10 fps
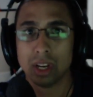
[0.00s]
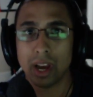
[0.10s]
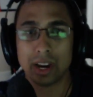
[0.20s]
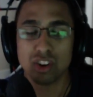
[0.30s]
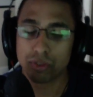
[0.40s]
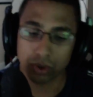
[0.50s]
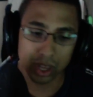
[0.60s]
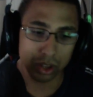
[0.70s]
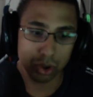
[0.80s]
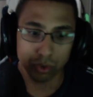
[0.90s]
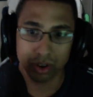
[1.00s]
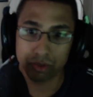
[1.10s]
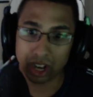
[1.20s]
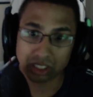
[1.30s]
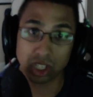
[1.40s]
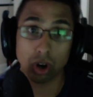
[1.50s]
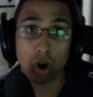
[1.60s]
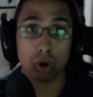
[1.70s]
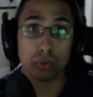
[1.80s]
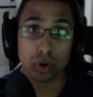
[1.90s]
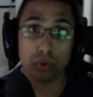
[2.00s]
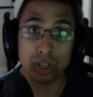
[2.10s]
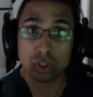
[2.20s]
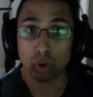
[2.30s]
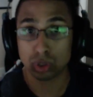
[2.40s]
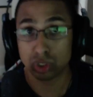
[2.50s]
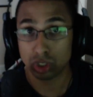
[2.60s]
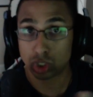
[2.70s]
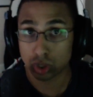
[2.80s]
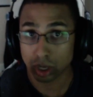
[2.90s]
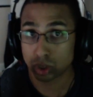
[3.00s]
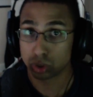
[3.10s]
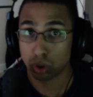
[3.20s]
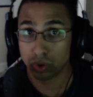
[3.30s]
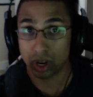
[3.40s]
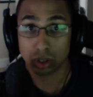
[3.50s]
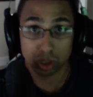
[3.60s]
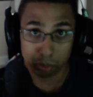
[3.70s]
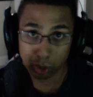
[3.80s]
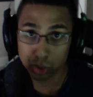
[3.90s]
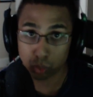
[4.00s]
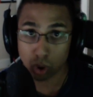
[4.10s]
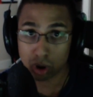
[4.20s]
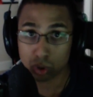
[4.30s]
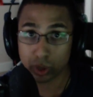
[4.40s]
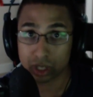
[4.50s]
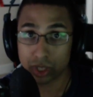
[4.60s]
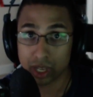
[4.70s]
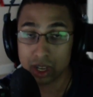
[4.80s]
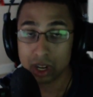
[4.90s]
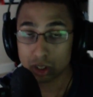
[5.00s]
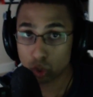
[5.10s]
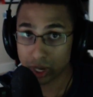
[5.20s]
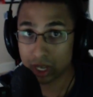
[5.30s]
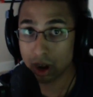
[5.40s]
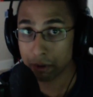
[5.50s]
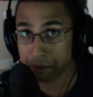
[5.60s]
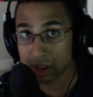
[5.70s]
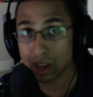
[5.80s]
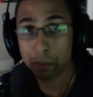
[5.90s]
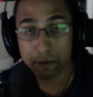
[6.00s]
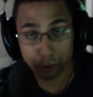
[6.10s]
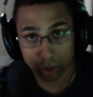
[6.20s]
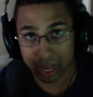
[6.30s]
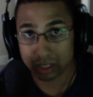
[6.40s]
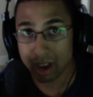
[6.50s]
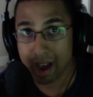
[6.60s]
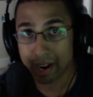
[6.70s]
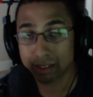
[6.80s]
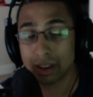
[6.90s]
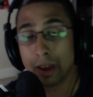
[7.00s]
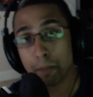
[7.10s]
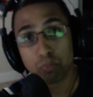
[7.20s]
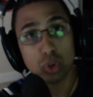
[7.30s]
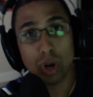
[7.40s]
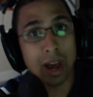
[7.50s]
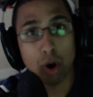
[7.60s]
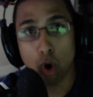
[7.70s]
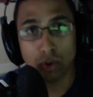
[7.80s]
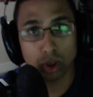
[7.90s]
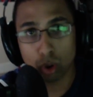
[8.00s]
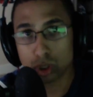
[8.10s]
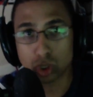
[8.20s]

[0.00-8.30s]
and you've invested all of your resources and structures over there to build the wall quick enough before they attacked, you'd had Overlords